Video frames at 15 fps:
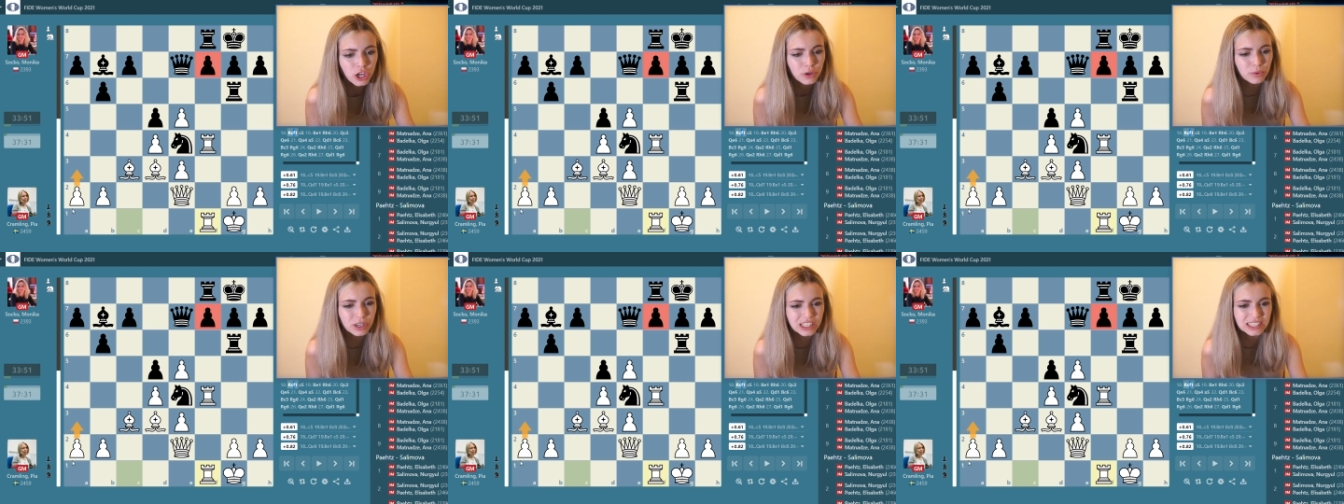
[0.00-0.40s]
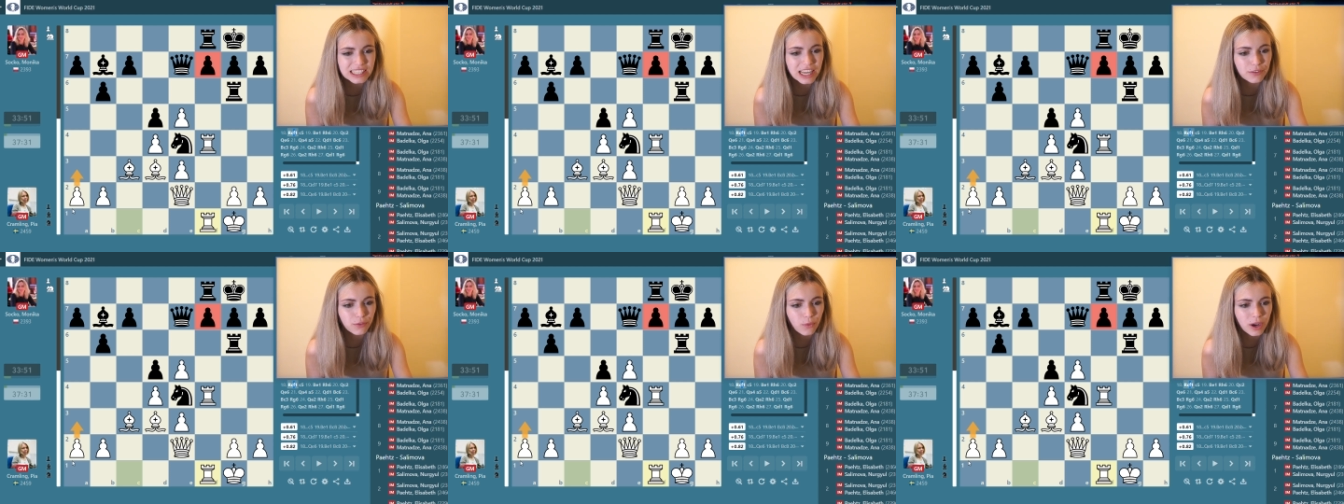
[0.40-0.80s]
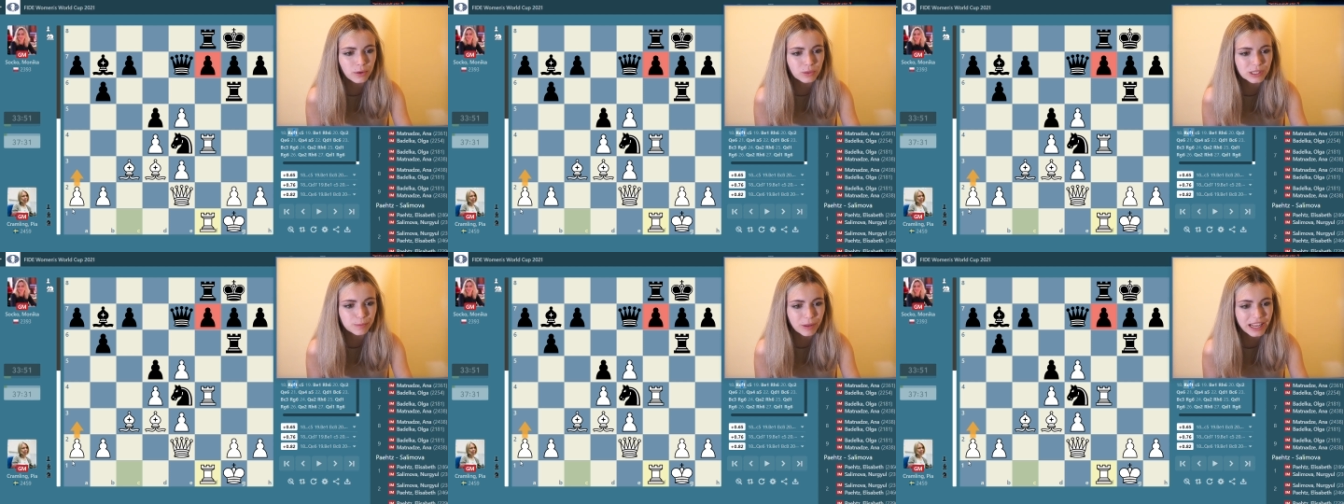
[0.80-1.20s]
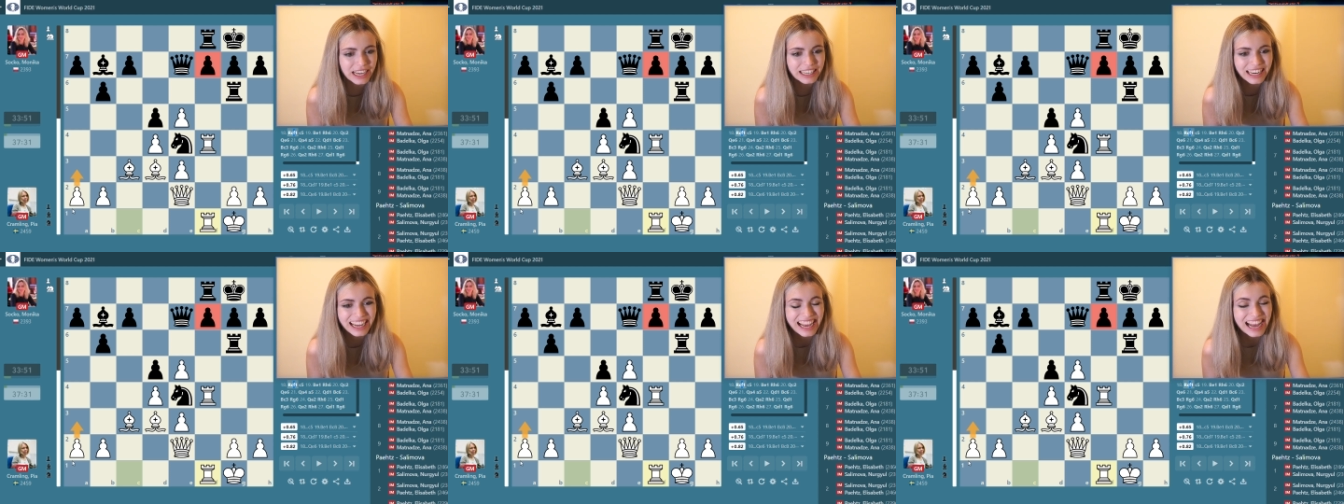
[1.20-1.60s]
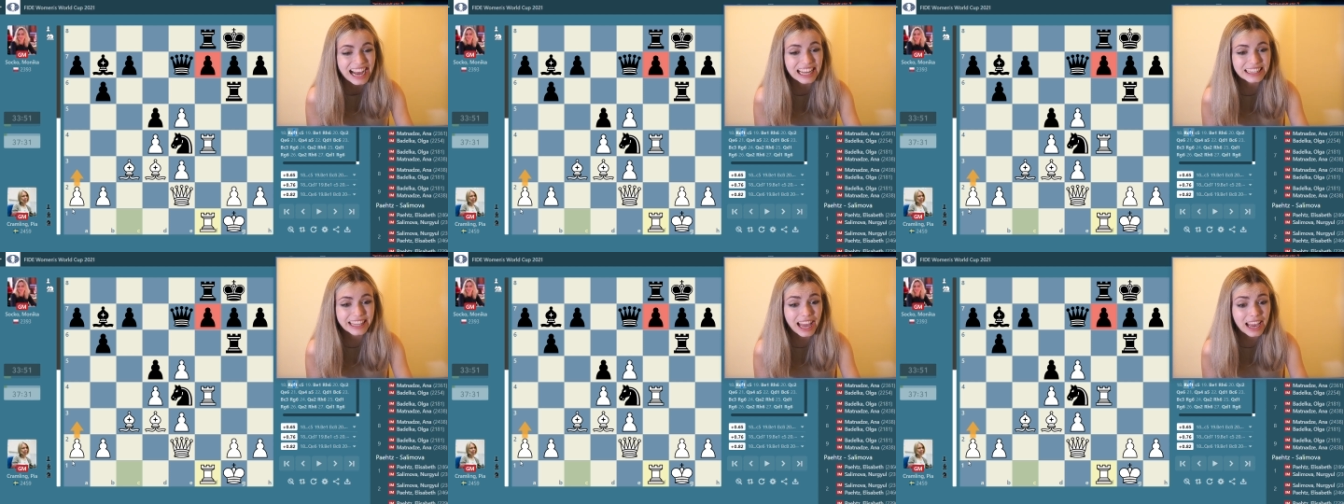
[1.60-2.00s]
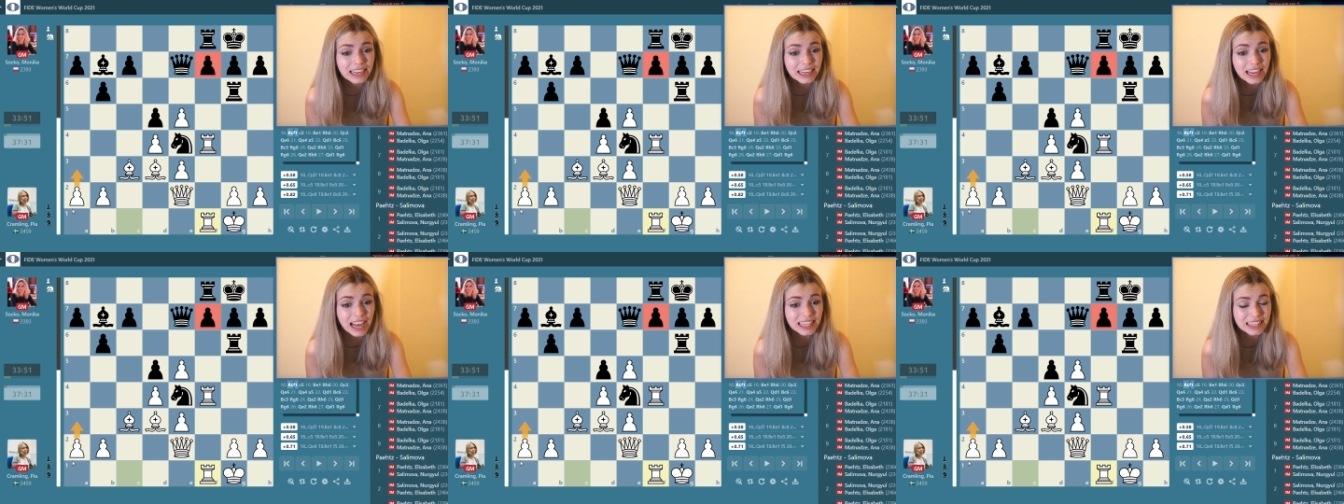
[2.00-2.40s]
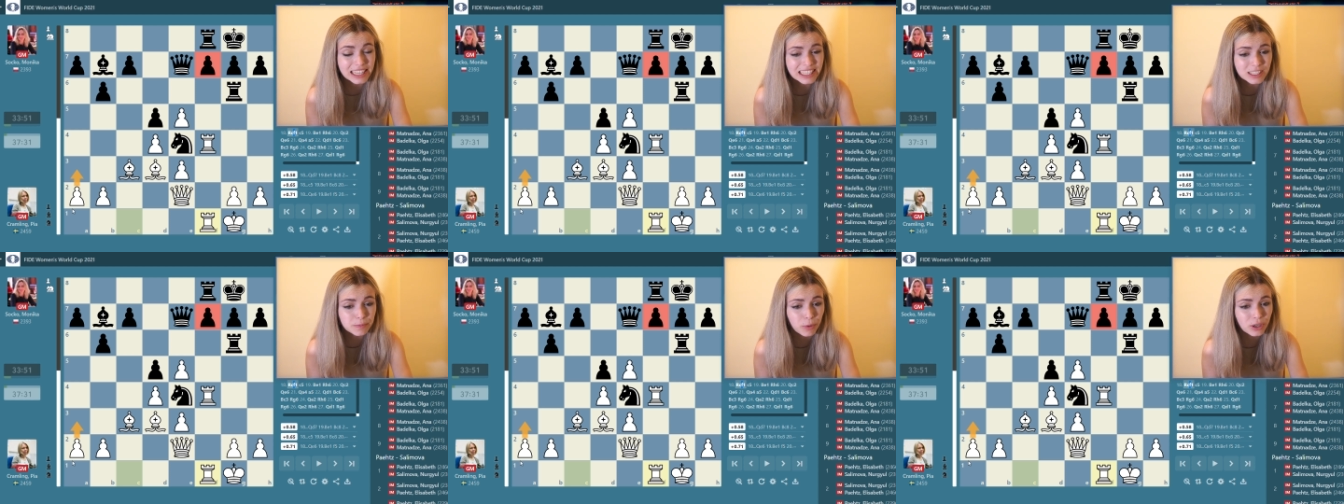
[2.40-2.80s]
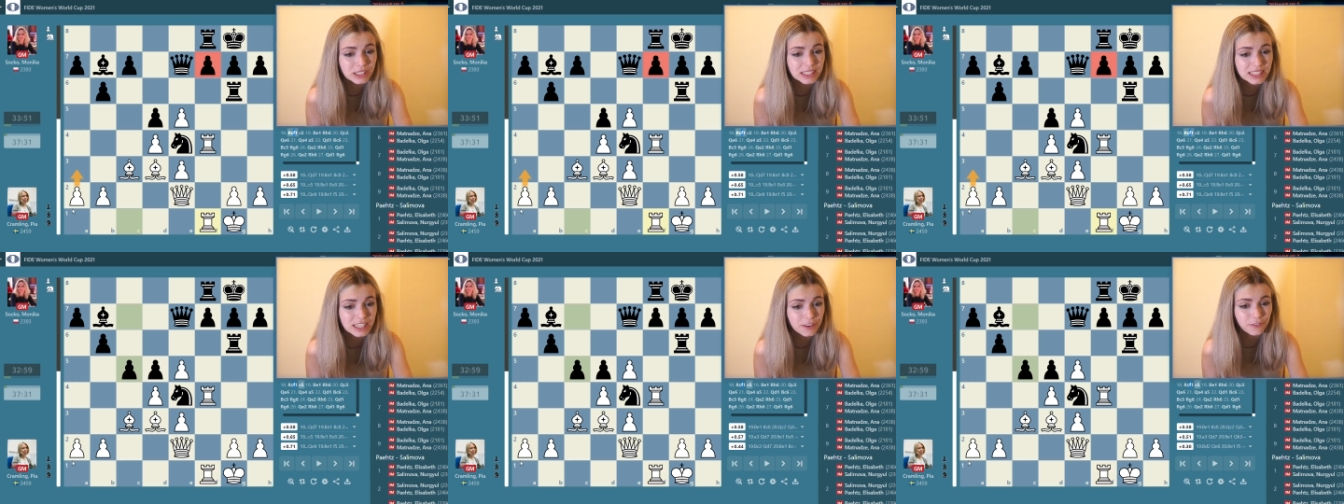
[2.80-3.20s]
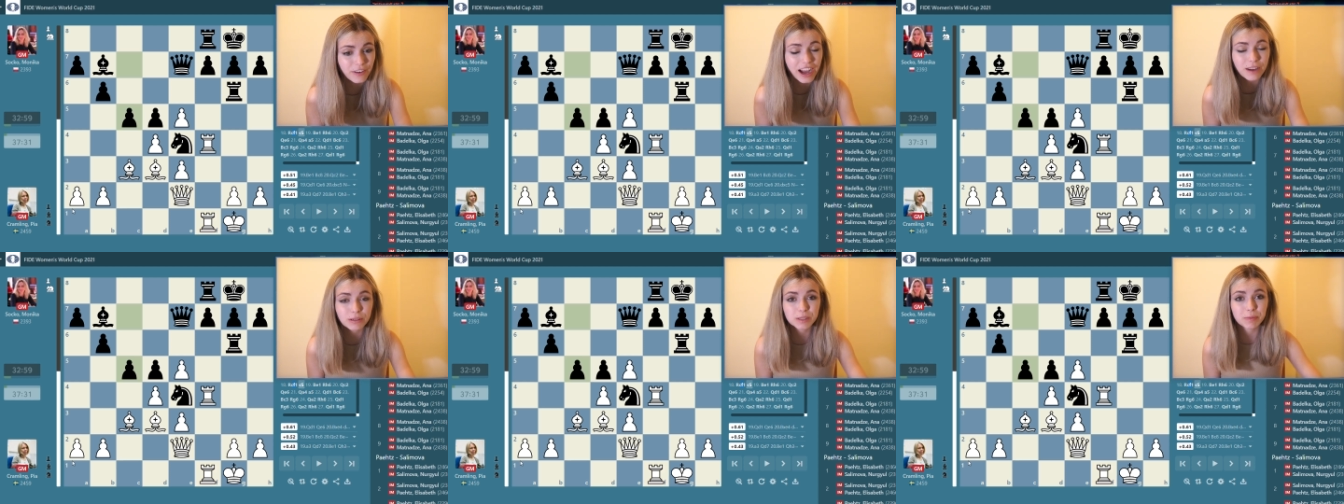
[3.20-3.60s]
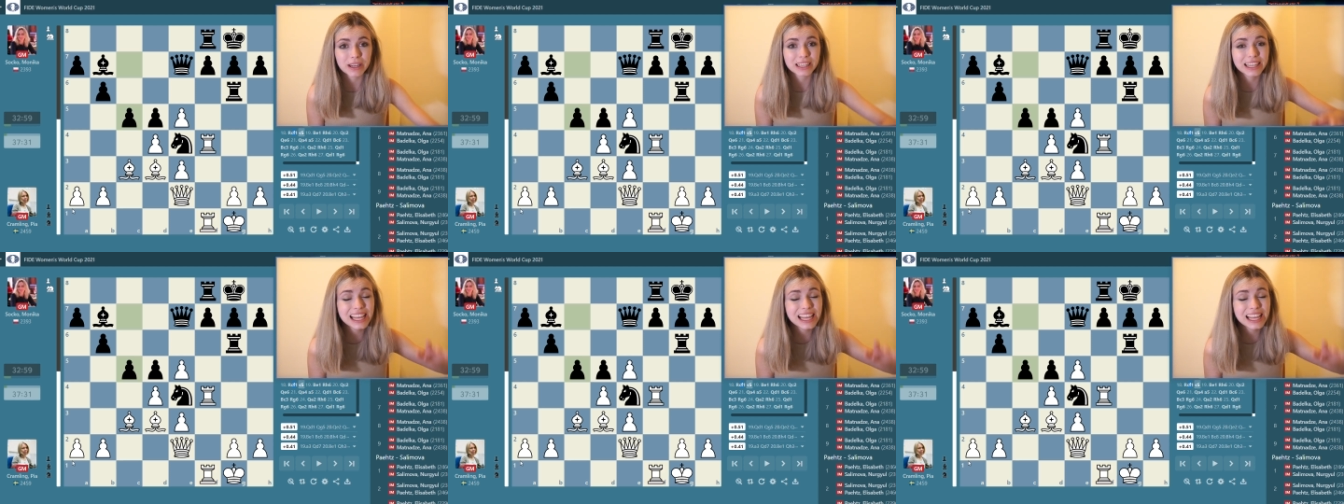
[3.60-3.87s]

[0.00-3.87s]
Rook cf1 was played, and then at this point c5 was played.